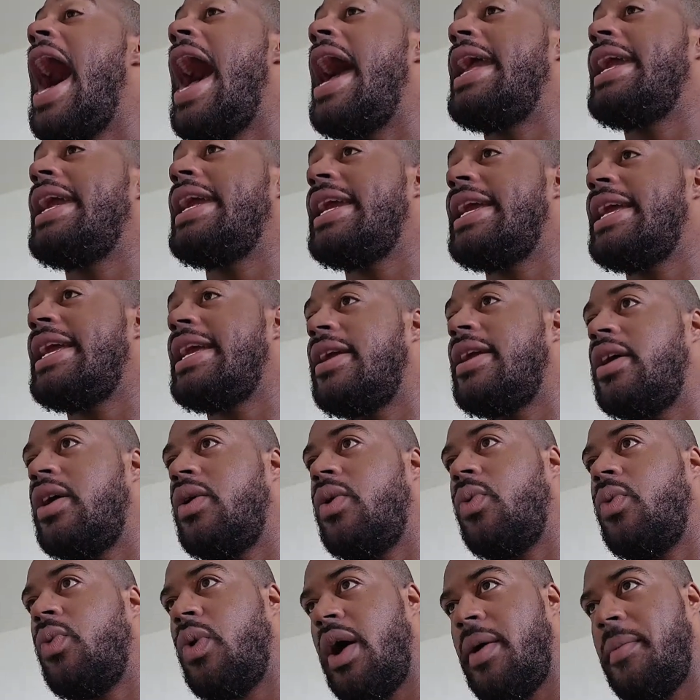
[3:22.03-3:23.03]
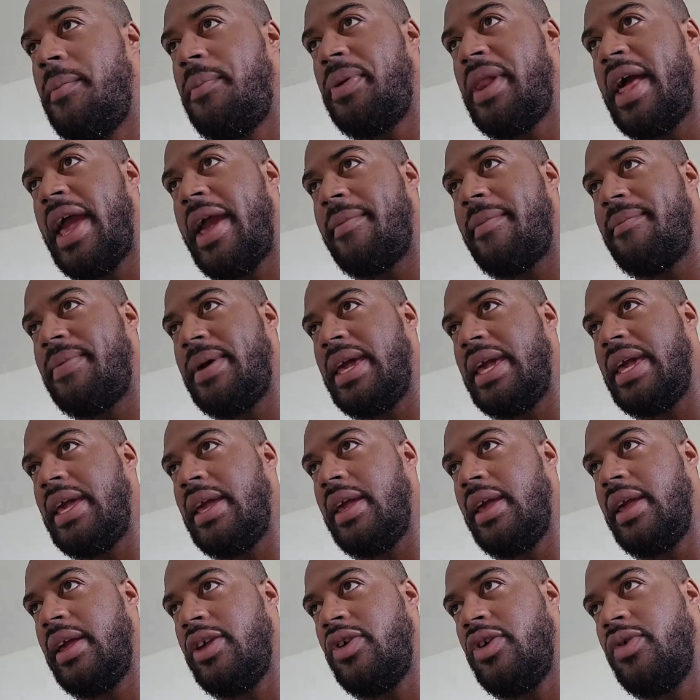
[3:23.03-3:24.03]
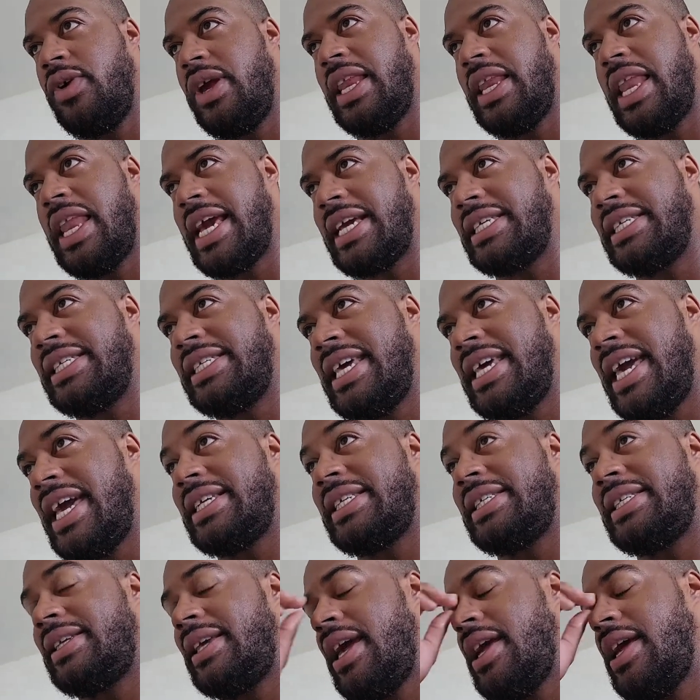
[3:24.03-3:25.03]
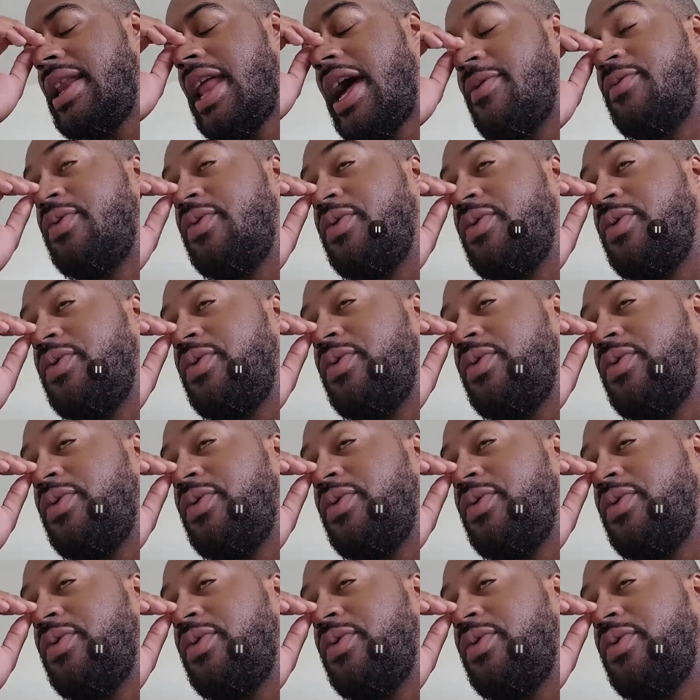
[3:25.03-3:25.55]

I eat one Plan B, you eat like six, and like.